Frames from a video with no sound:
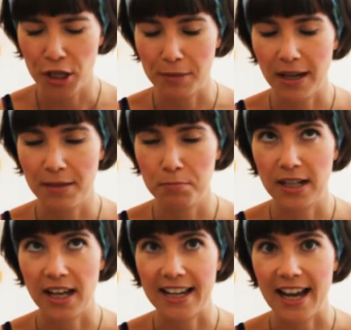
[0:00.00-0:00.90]
They might be
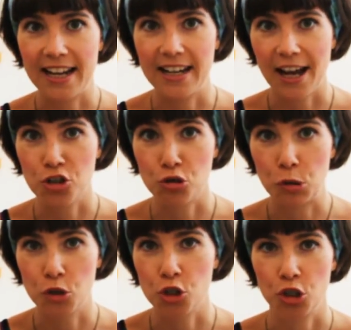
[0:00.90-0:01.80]
like a
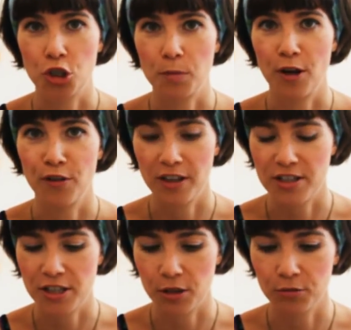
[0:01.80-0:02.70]
natural sugar puff.
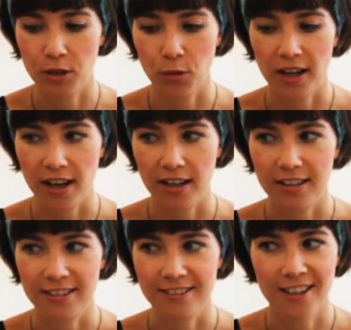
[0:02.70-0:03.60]
That's the only way I
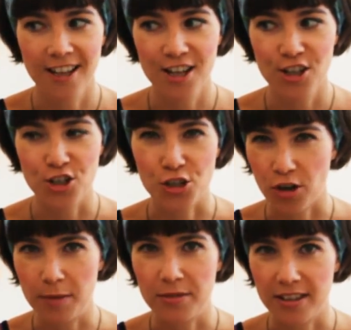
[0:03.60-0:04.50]
can
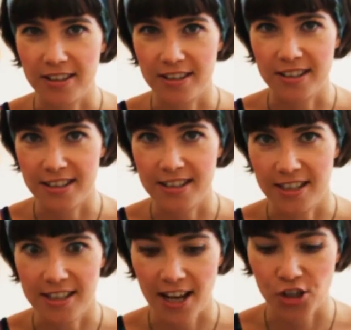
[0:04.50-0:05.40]
describe the
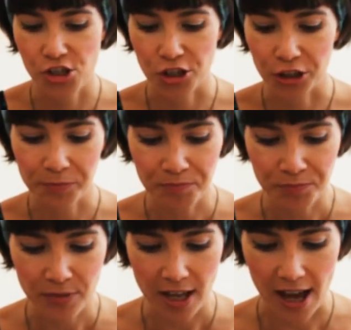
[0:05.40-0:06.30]
texture.
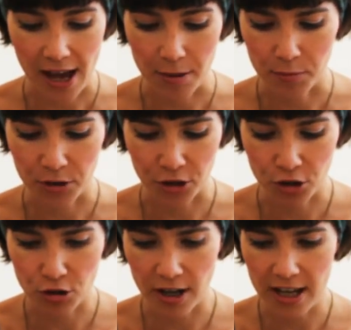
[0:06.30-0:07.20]
But they're
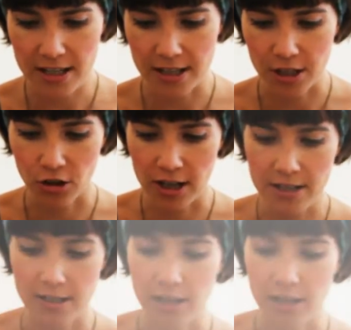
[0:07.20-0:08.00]
crazy